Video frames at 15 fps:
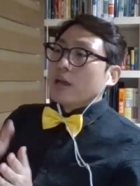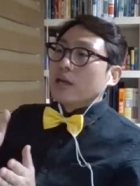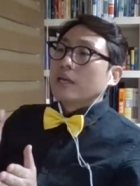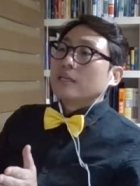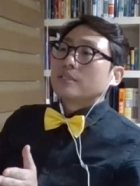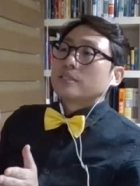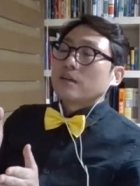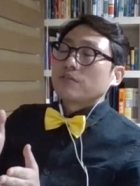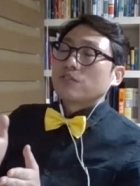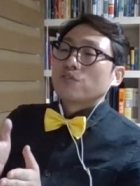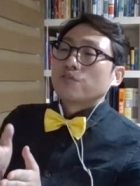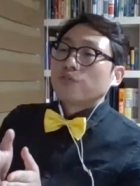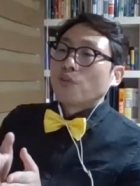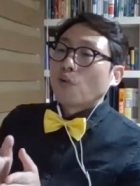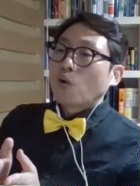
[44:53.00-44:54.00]

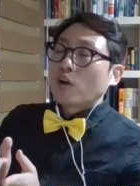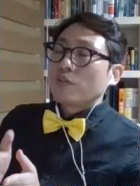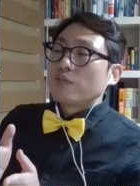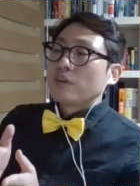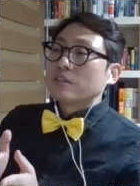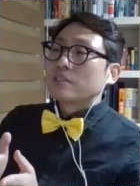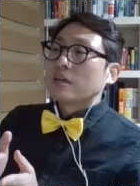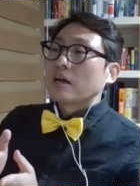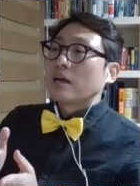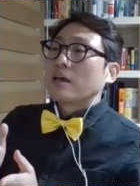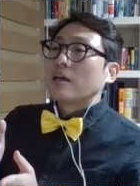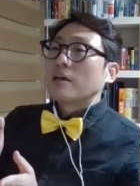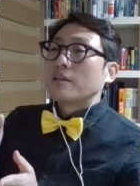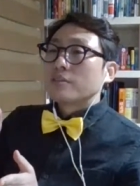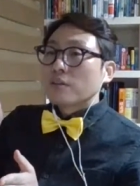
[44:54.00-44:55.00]
E74
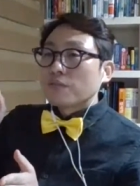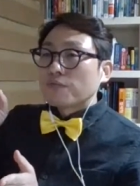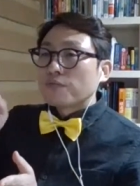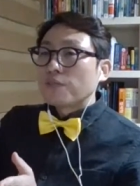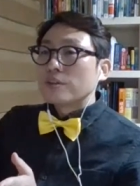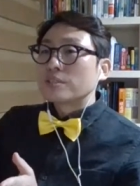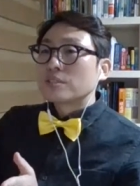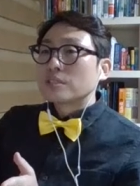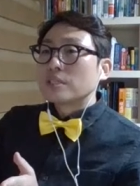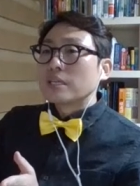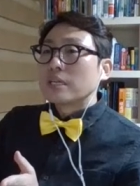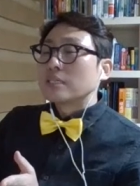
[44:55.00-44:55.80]
visa, the firstly,